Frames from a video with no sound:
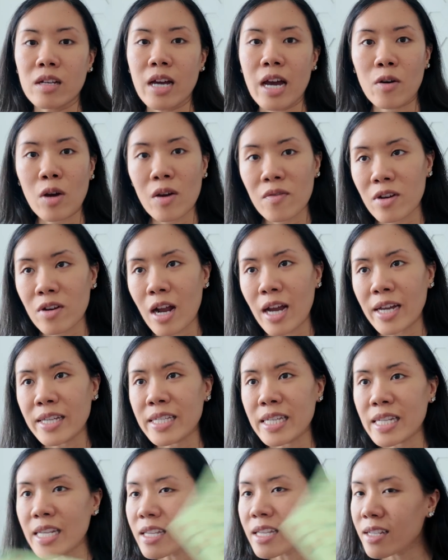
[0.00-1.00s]
However, I
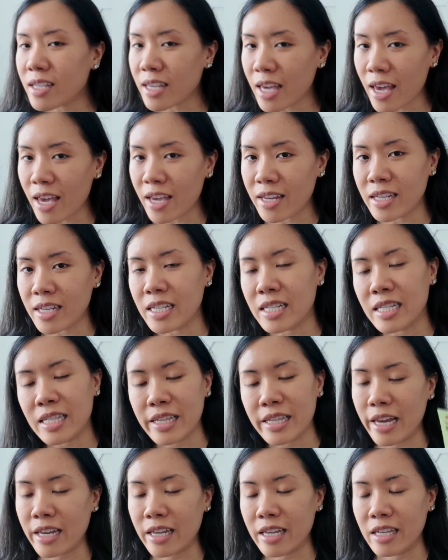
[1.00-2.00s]
didn't get any
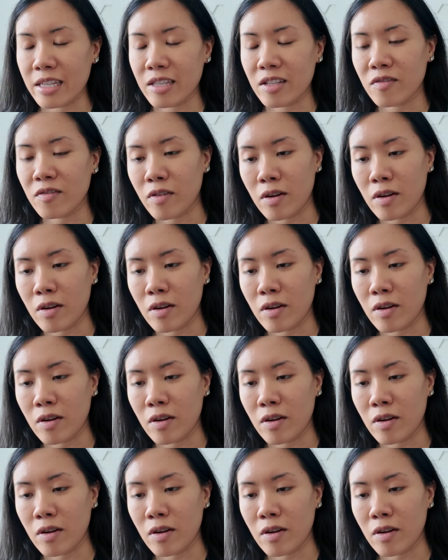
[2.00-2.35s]
seconds